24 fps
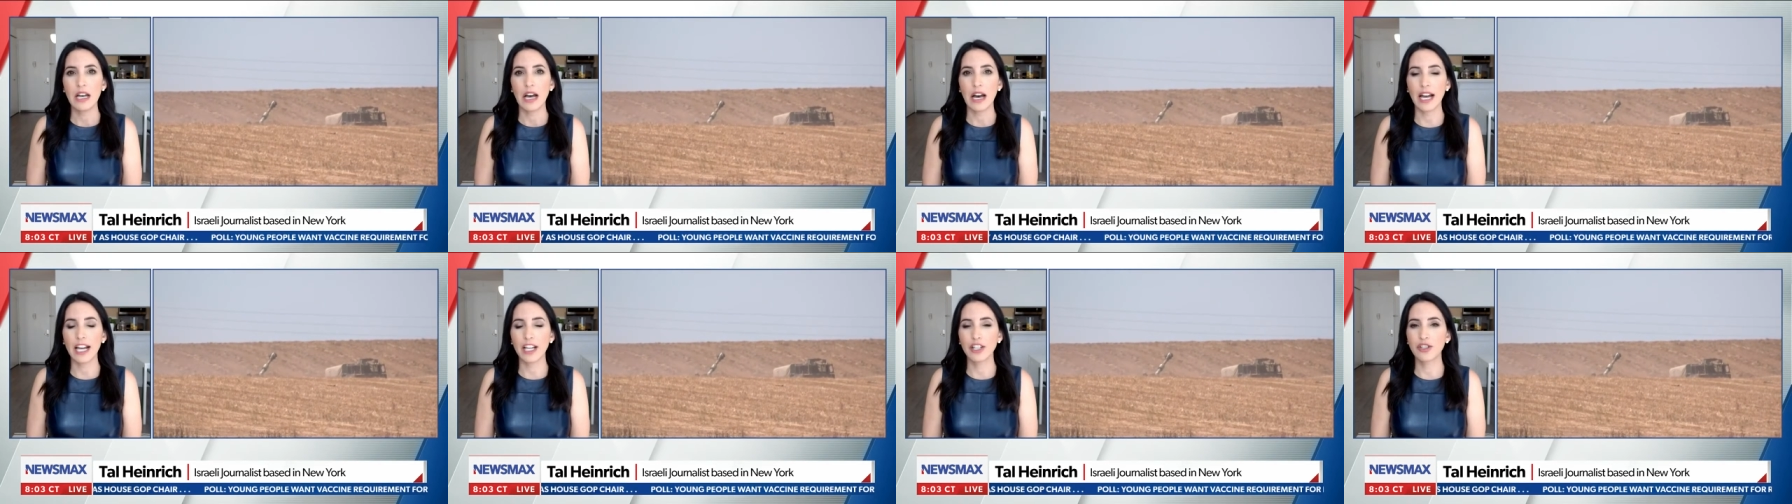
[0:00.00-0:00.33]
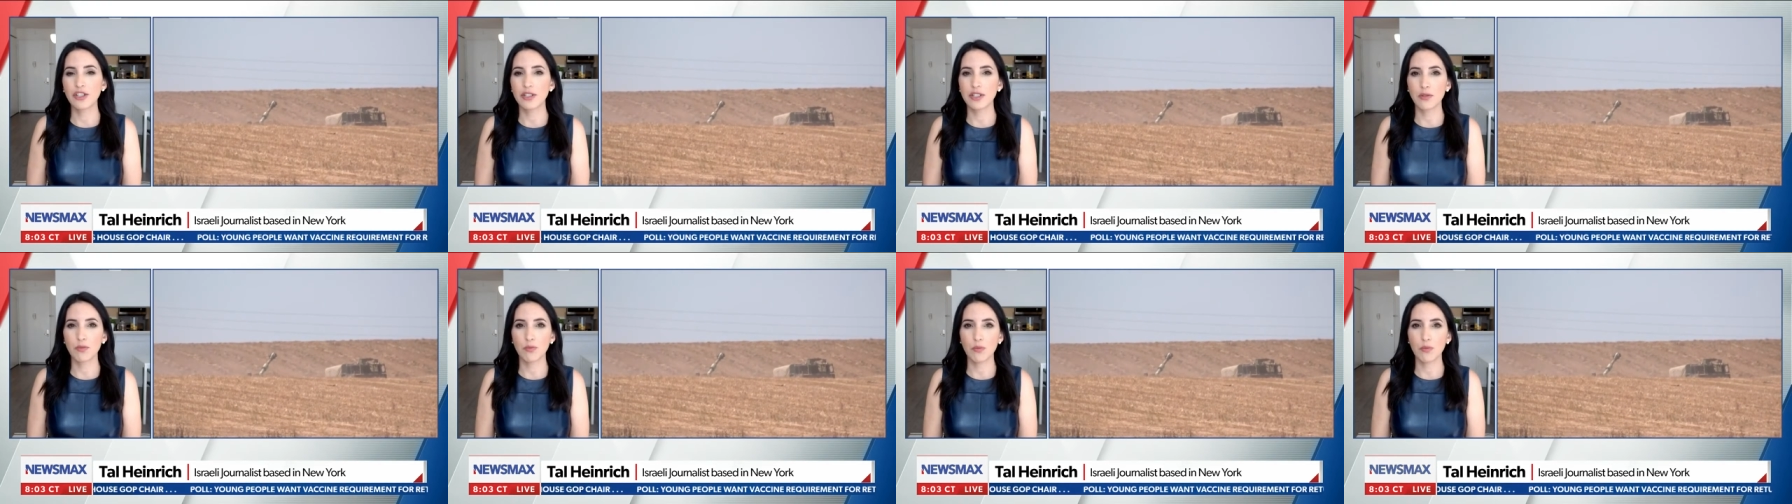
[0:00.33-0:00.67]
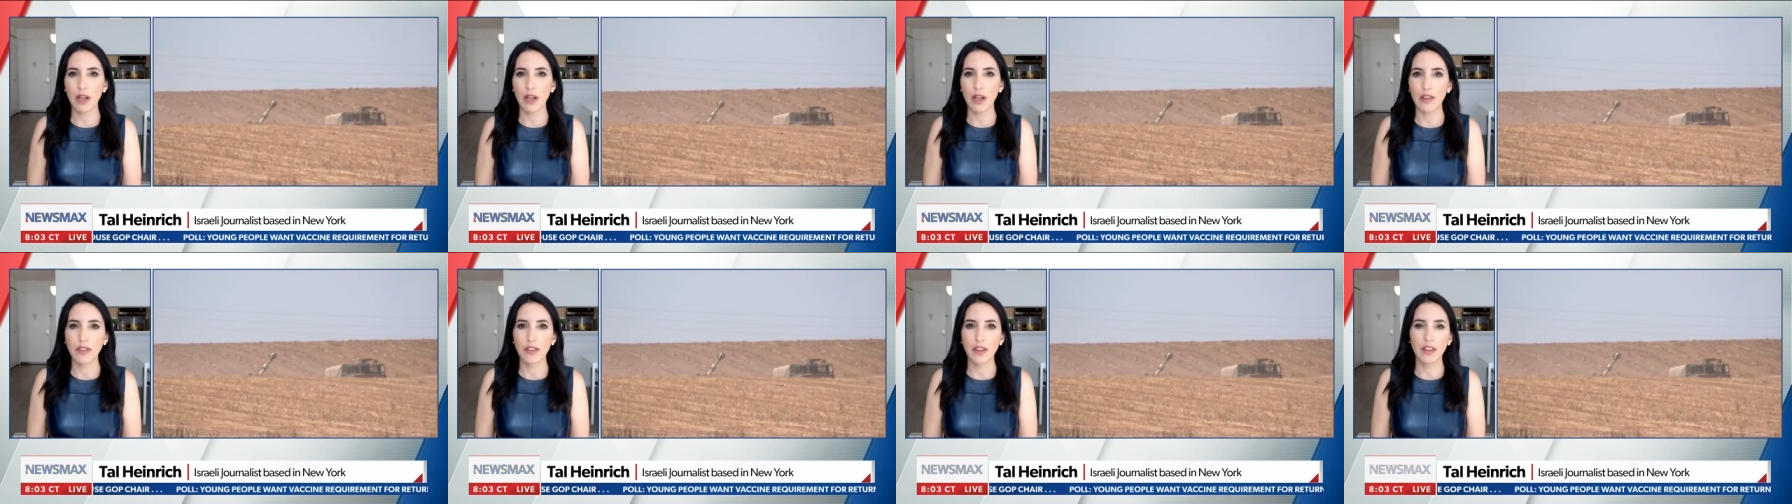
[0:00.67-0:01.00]
I just
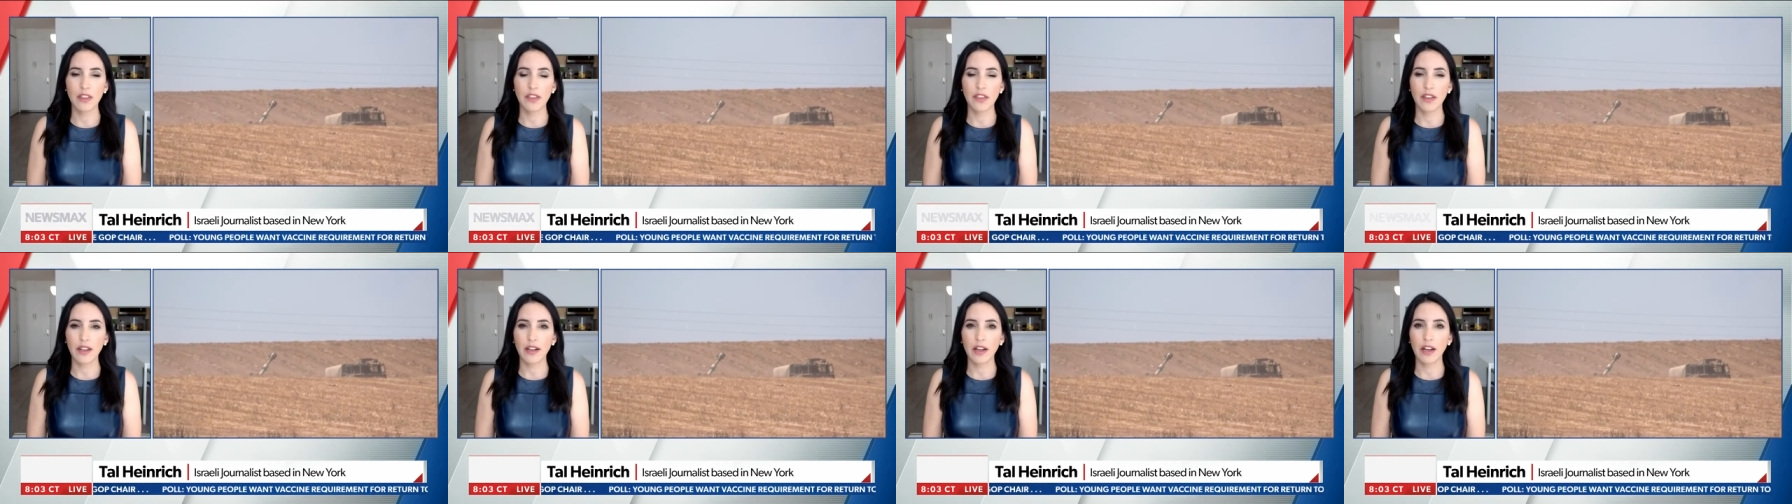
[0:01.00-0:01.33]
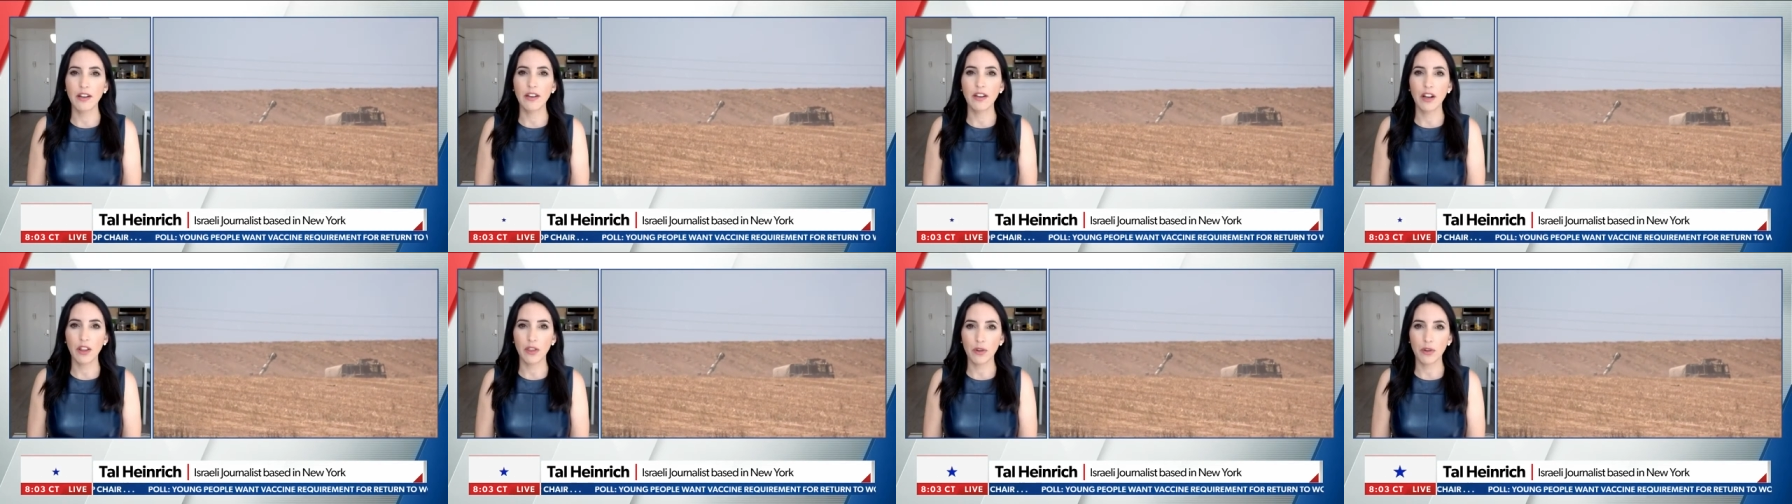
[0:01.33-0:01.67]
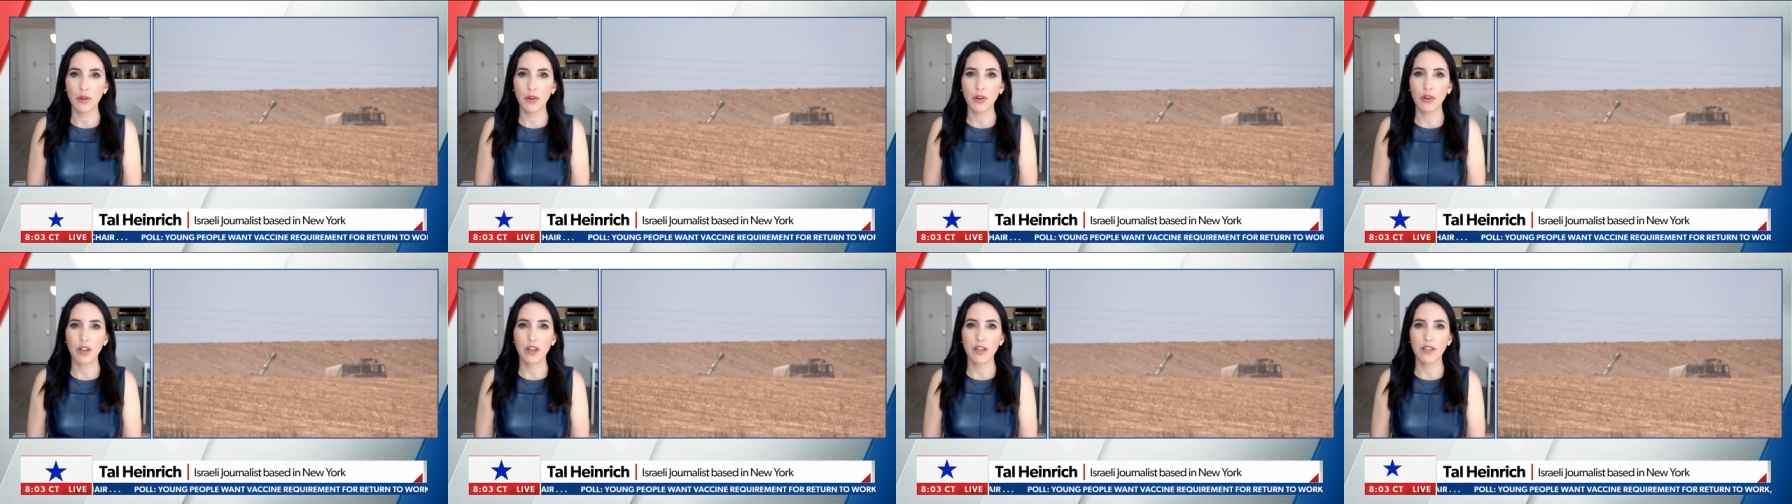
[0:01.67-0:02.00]
read that
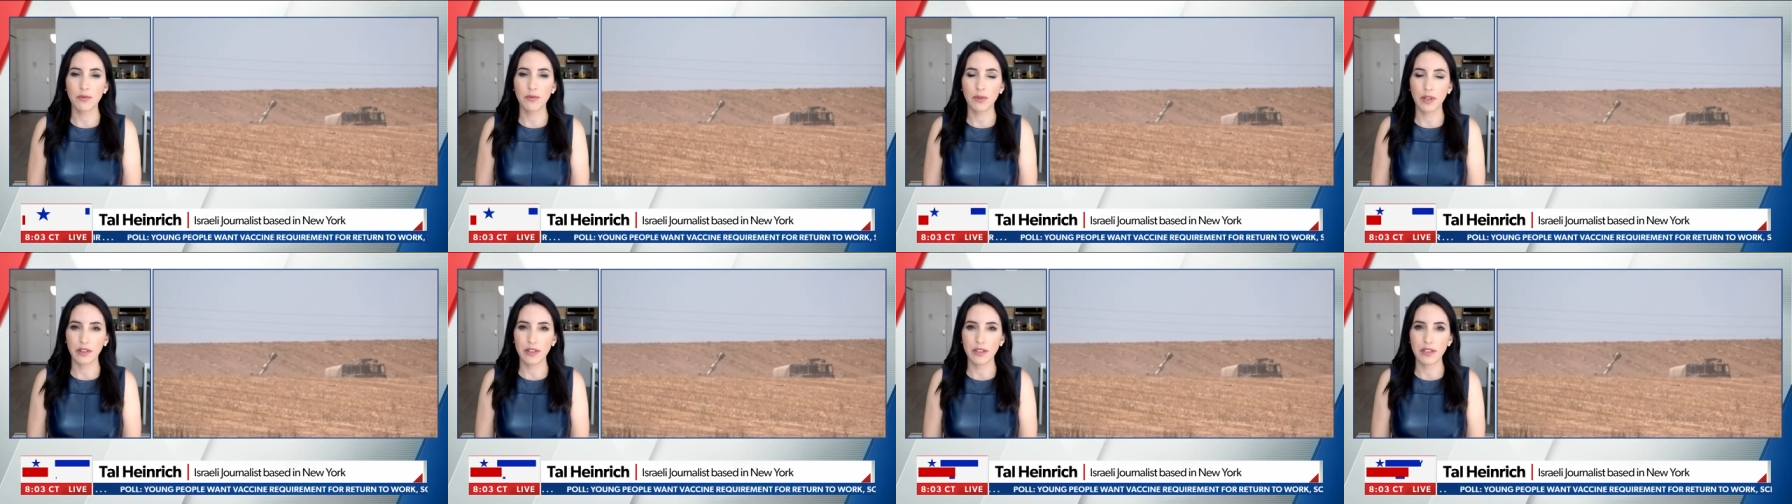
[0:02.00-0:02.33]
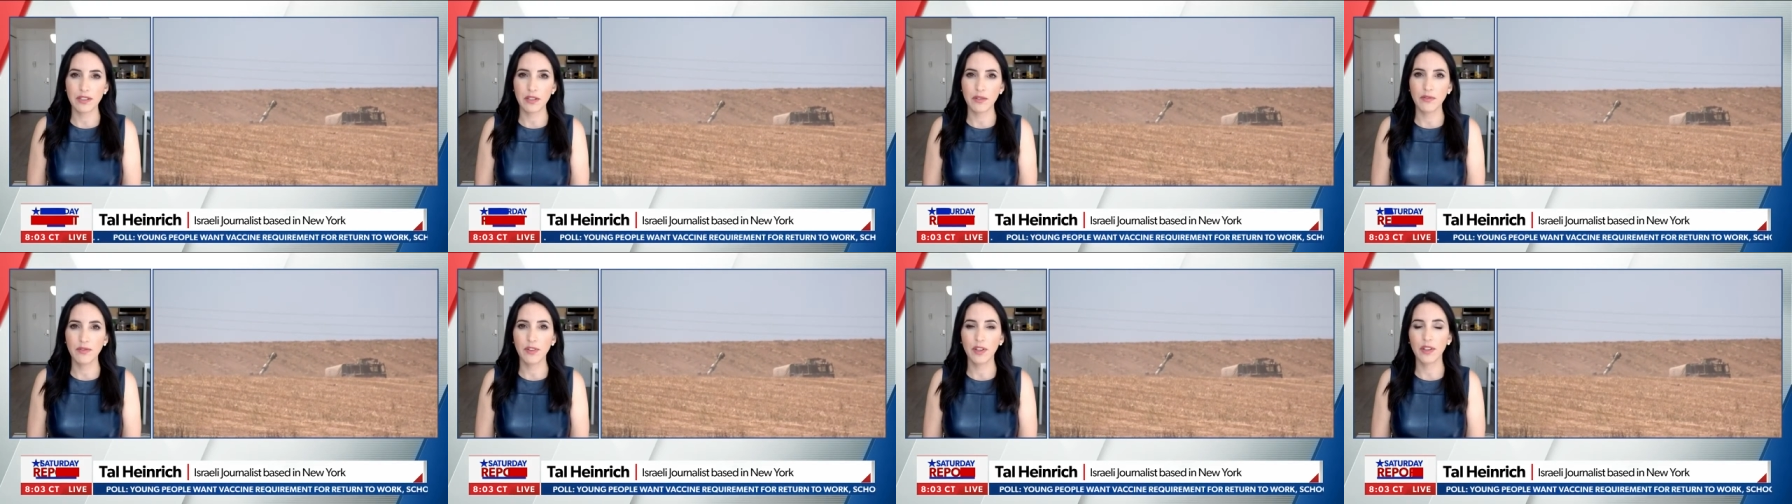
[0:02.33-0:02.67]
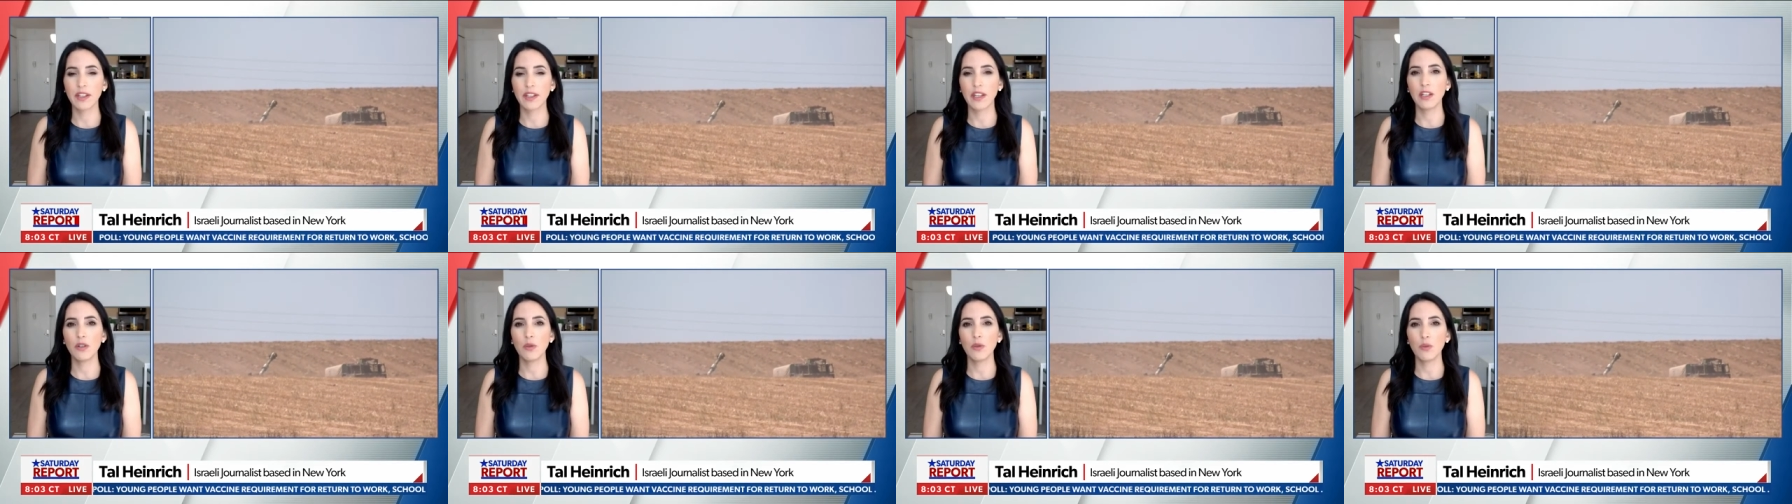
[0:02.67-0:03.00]
another Israeli
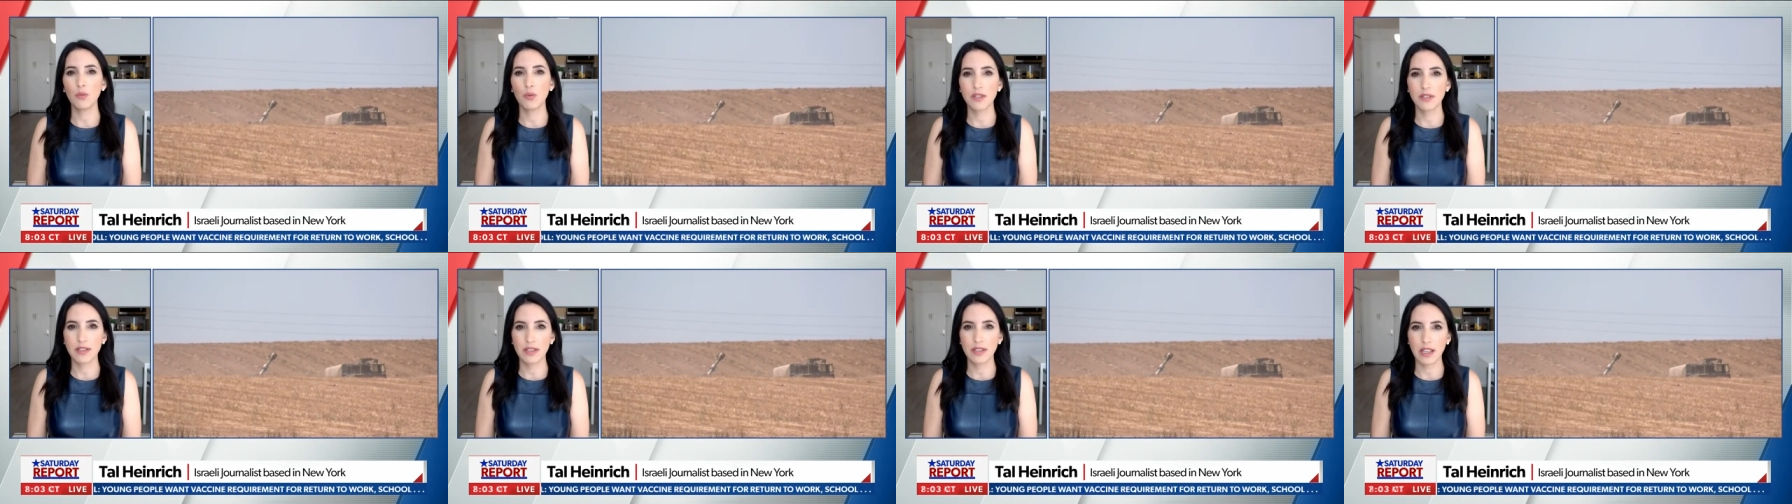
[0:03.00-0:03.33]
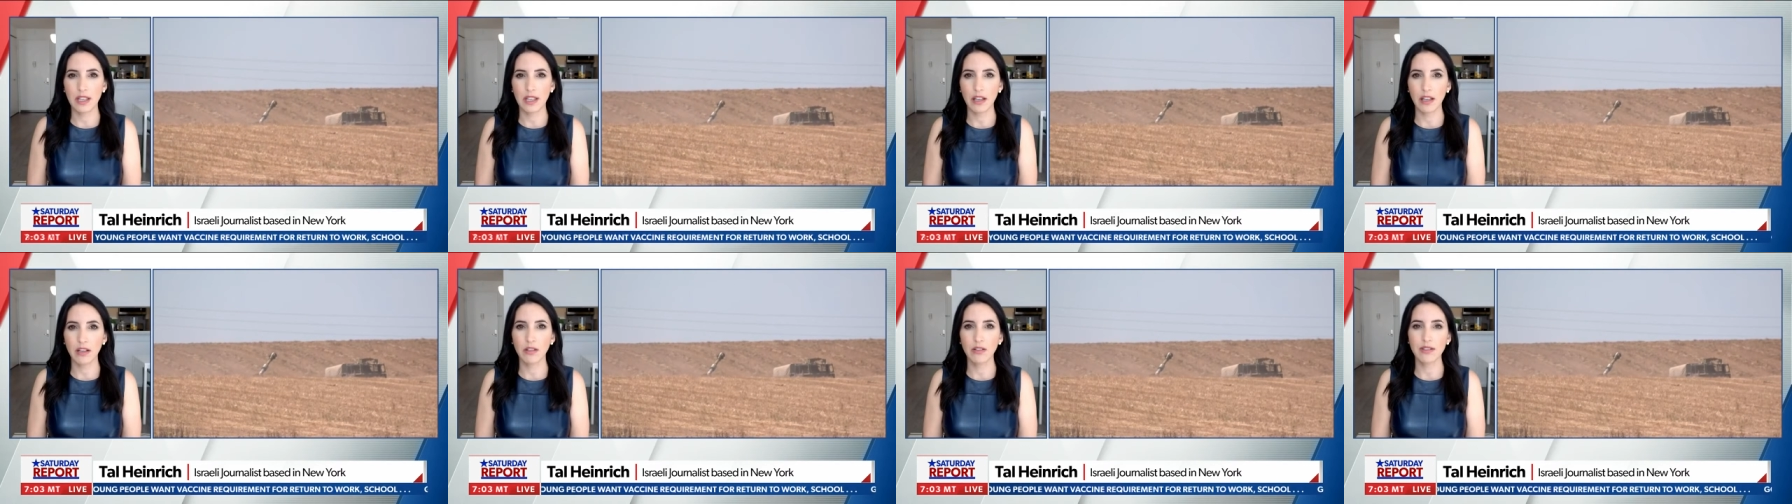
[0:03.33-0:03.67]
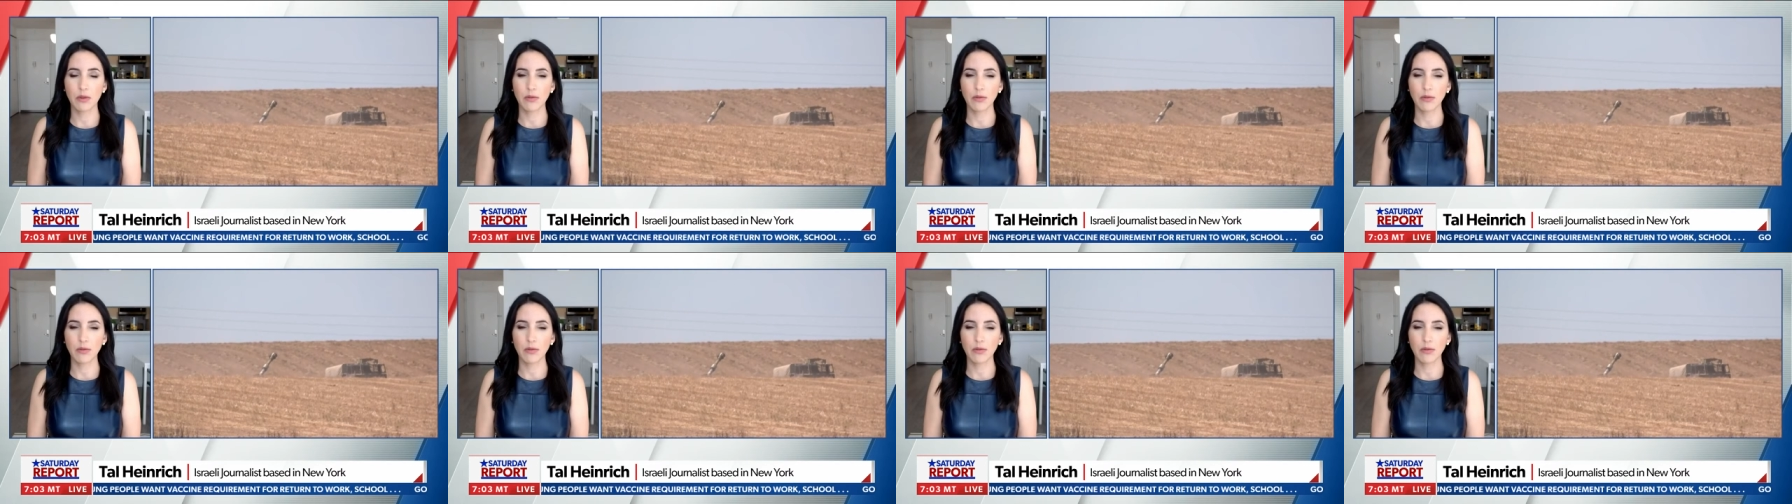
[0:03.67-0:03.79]
civilian was killed.